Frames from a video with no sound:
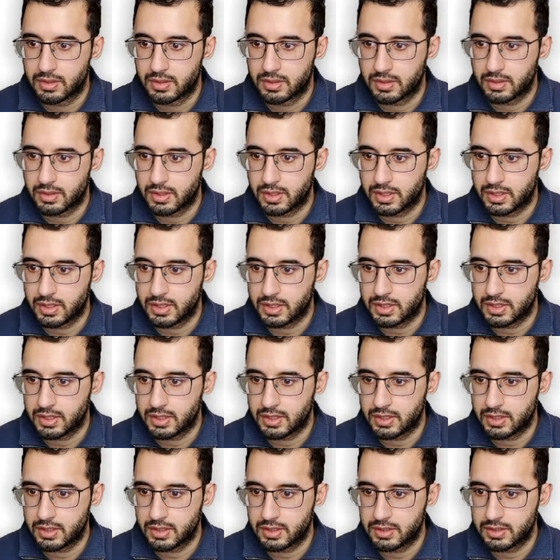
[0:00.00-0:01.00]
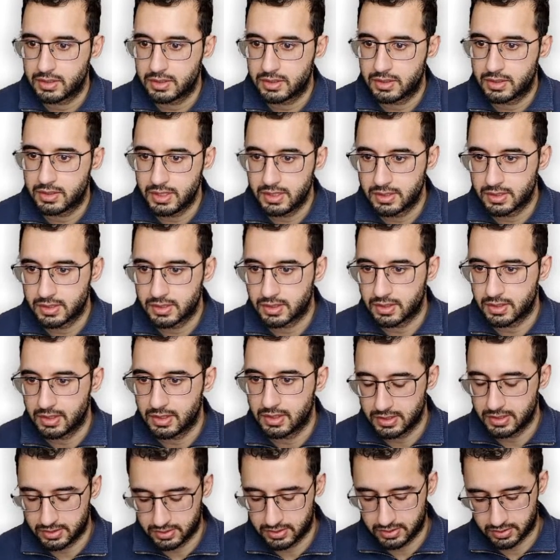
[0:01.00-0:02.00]
And these are
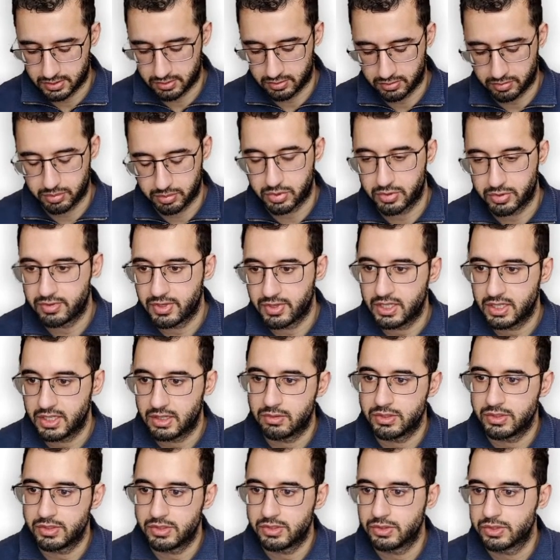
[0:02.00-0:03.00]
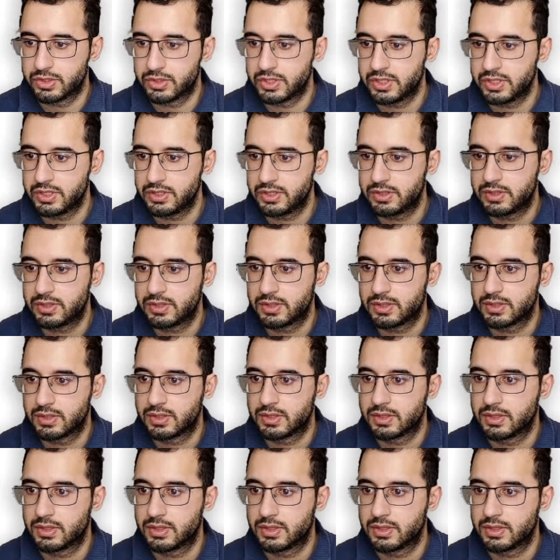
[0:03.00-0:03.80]
lists of provider resources.